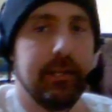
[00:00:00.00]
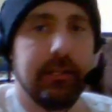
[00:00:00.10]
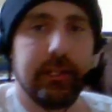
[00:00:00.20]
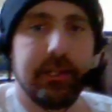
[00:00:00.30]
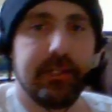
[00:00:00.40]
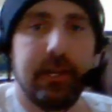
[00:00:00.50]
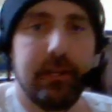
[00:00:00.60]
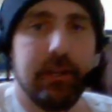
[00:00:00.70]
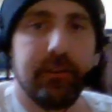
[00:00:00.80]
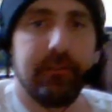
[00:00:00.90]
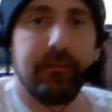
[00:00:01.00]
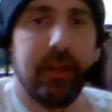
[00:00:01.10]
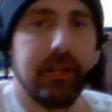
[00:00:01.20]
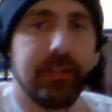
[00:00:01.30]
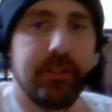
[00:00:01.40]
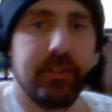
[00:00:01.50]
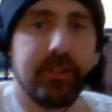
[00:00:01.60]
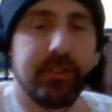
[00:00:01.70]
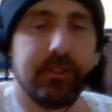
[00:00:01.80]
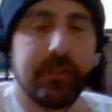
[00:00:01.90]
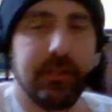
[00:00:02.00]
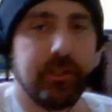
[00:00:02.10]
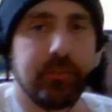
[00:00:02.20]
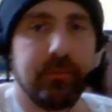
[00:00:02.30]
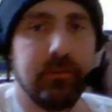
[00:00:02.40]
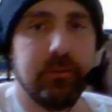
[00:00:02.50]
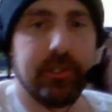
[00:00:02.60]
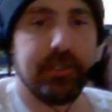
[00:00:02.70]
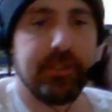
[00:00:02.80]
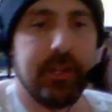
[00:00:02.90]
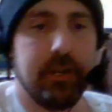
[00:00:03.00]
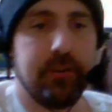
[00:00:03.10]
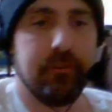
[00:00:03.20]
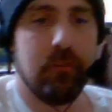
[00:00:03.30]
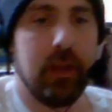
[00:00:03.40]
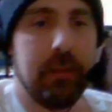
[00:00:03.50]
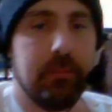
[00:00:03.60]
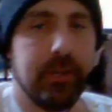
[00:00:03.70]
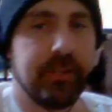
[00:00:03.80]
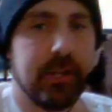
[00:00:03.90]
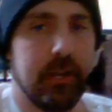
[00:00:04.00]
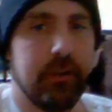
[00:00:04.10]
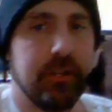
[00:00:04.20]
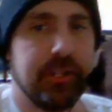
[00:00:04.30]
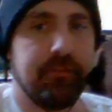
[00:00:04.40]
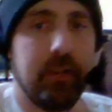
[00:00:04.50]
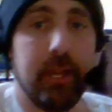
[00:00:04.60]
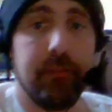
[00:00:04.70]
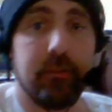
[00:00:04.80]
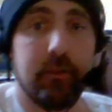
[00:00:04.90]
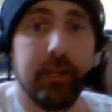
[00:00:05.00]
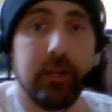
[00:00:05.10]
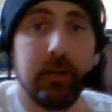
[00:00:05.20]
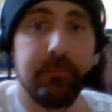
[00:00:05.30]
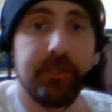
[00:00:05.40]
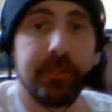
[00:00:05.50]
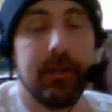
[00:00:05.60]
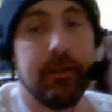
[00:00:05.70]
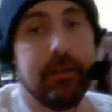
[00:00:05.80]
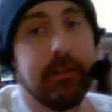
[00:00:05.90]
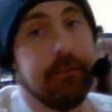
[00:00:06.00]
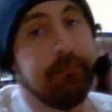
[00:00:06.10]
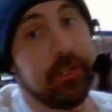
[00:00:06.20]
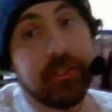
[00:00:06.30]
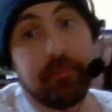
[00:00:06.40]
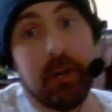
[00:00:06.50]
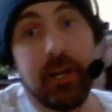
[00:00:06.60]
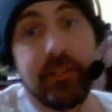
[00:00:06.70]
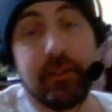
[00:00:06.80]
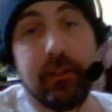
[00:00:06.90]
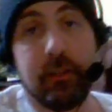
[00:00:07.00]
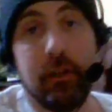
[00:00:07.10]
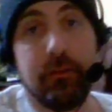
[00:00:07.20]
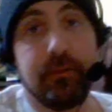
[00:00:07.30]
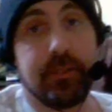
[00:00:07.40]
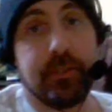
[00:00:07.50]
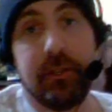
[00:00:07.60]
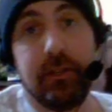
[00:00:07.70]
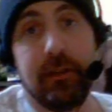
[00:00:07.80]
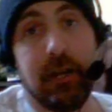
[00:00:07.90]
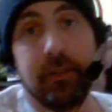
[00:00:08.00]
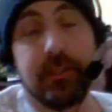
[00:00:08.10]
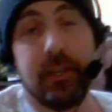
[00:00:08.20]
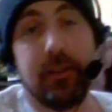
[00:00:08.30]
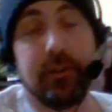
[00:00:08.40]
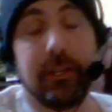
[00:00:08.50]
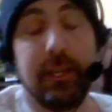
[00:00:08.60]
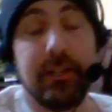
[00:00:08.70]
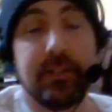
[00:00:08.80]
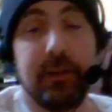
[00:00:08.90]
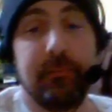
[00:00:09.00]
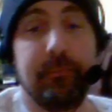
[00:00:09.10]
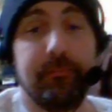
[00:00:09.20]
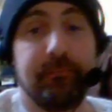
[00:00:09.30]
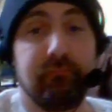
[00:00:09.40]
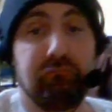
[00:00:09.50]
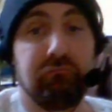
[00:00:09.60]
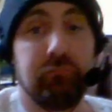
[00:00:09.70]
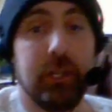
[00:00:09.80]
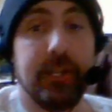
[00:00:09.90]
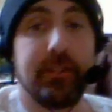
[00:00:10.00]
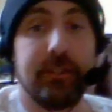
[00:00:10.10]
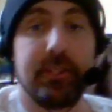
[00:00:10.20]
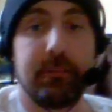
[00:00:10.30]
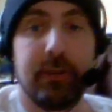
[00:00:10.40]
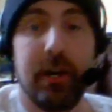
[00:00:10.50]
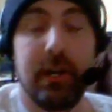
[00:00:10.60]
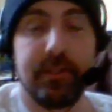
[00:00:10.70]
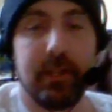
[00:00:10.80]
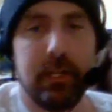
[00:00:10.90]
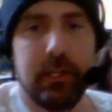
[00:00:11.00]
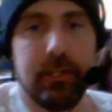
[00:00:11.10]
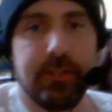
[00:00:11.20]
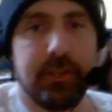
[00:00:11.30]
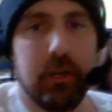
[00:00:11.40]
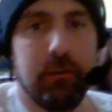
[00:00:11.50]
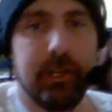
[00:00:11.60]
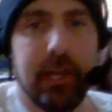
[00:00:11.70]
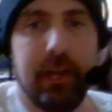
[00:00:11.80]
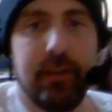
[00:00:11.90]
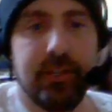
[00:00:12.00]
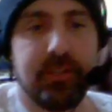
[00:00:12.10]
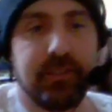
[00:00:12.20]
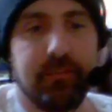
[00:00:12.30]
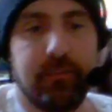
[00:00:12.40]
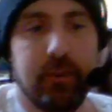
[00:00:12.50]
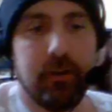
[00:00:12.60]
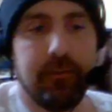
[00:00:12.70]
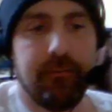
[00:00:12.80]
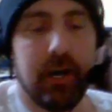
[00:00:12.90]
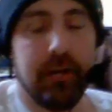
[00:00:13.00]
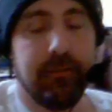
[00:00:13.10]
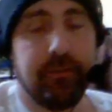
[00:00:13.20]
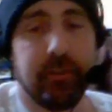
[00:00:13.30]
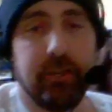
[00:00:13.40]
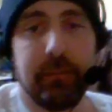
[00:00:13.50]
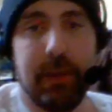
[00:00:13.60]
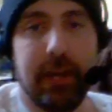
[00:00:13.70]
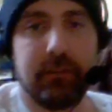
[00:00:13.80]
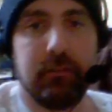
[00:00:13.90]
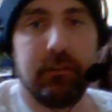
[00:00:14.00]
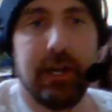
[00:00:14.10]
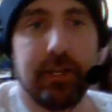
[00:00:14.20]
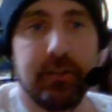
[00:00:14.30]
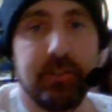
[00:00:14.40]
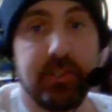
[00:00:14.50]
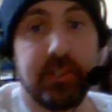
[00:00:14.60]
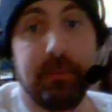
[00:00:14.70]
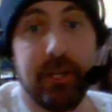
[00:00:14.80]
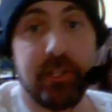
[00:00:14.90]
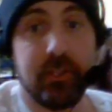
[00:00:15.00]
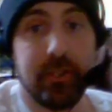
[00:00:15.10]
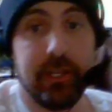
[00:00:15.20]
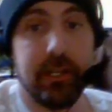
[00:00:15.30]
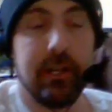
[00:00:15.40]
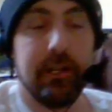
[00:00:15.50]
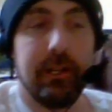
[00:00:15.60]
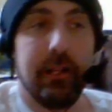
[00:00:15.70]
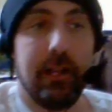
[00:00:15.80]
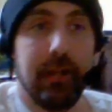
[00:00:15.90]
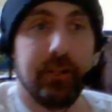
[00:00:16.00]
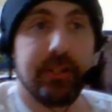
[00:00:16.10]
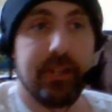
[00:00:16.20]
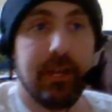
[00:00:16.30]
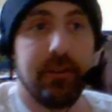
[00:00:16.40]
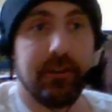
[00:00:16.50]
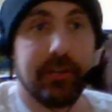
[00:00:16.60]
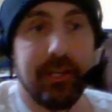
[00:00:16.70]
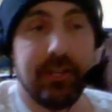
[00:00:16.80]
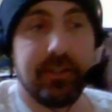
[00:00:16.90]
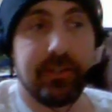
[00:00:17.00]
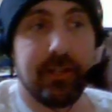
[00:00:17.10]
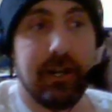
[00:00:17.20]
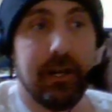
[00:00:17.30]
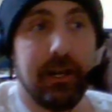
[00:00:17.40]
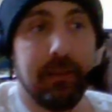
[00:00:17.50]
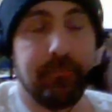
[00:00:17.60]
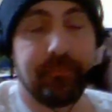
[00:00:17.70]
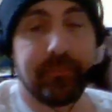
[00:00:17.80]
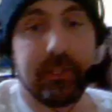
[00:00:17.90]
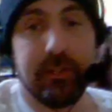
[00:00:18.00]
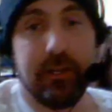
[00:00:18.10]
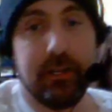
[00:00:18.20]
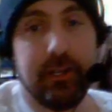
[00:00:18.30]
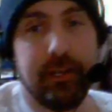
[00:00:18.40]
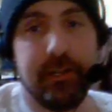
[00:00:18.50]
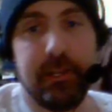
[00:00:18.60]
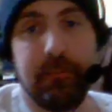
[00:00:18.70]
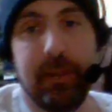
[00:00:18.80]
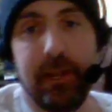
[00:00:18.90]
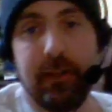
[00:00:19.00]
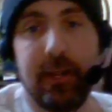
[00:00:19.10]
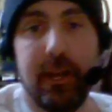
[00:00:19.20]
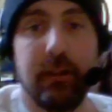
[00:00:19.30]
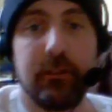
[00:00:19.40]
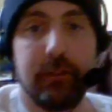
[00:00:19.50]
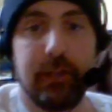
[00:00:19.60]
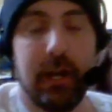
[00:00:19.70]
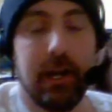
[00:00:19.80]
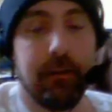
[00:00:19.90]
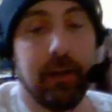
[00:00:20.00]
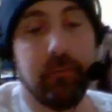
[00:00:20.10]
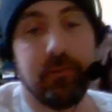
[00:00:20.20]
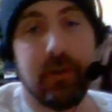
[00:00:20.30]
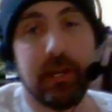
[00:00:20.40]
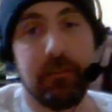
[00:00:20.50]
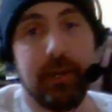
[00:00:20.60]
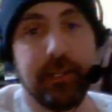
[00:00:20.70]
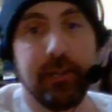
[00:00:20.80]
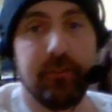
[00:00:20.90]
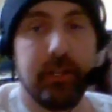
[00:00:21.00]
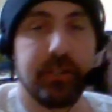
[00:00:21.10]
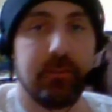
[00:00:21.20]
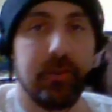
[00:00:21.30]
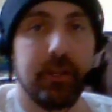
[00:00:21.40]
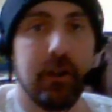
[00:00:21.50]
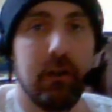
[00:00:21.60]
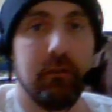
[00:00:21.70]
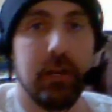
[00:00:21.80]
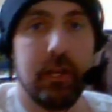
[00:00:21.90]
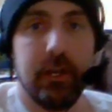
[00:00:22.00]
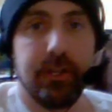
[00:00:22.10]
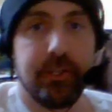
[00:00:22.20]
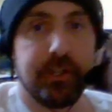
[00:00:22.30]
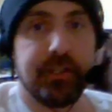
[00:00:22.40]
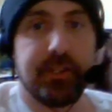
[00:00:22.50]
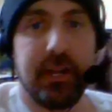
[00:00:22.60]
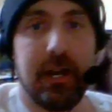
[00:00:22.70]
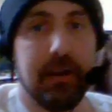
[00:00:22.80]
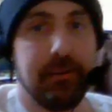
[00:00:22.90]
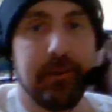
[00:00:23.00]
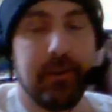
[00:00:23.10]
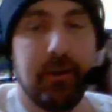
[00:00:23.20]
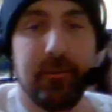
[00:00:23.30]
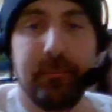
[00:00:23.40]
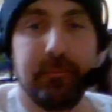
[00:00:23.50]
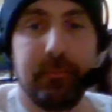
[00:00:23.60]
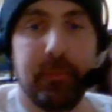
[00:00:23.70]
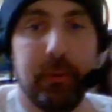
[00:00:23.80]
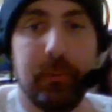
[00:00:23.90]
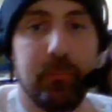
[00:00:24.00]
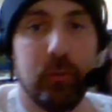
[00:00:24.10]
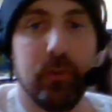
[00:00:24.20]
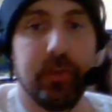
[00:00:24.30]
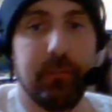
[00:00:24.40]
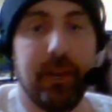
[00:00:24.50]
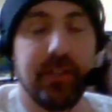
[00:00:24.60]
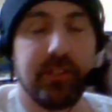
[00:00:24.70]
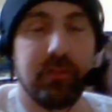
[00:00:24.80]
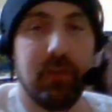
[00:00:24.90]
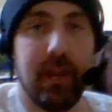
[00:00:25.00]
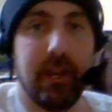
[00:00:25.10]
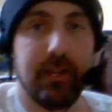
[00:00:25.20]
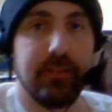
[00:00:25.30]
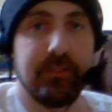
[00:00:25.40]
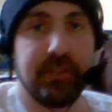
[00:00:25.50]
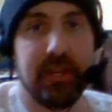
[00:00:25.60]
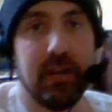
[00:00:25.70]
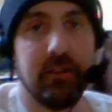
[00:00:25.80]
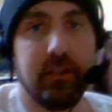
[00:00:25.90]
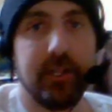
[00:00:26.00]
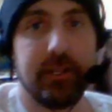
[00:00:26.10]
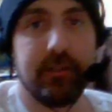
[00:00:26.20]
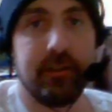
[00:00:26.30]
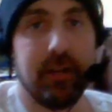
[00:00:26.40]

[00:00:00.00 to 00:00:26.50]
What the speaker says: Like I said, nothing fancy. I just brewed it the standard way, but it's got a nice flavor and comes surprisingly close to Alexander Keith's. I'm pleasantly surprised. So again, this is a 4 of 5. If you like macro lagers, especially Alexander Keith's India Pale Ale, I would recommend giving this one a go. Just brew it the basic way and see how you like it.